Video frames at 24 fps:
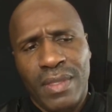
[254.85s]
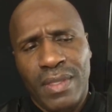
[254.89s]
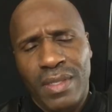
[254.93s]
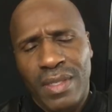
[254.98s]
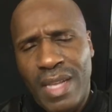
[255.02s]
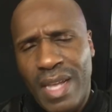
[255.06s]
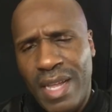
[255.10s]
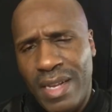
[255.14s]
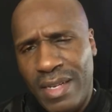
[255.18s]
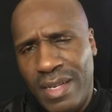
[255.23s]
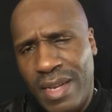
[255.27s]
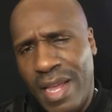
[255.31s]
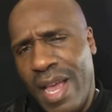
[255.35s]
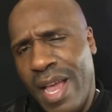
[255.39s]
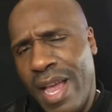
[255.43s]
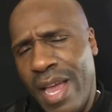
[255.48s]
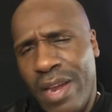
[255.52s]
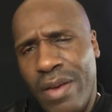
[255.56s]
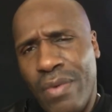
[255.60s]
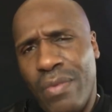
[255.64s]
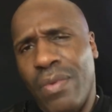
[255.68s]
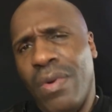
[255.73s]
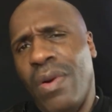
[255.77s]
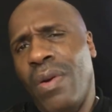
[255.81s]
that
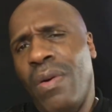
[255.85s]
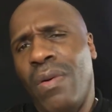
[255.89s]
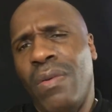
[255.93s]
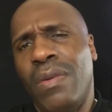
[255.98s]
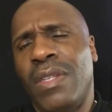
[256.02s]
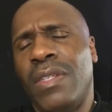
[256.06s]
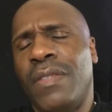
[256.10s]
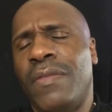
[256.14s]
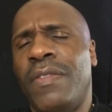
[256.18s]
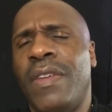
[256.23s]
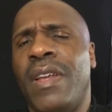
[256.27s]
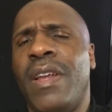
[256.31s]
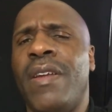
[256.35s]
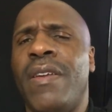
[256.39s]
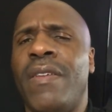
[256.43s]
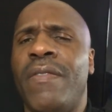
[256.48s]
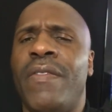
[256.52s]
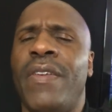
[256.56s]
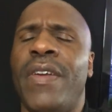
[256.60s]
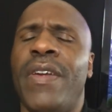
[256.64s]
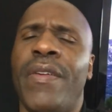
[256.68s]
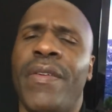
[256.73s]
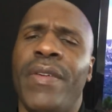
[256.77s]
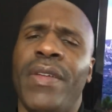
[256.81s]
daddy role is very,
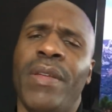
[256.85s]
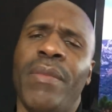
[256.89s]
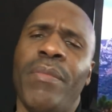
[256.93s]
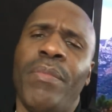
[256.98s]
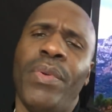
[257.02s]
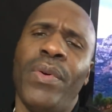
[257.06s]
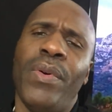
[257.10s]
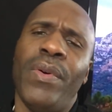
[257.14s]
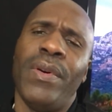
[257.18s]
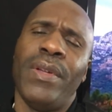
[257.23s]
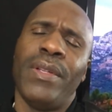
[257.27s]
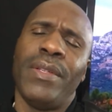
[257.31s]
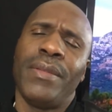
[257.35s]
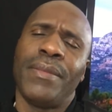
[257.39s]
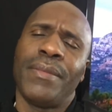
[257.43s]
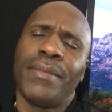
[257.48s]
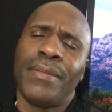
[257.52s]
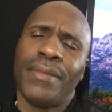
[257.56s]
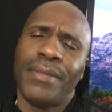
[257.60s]
very important.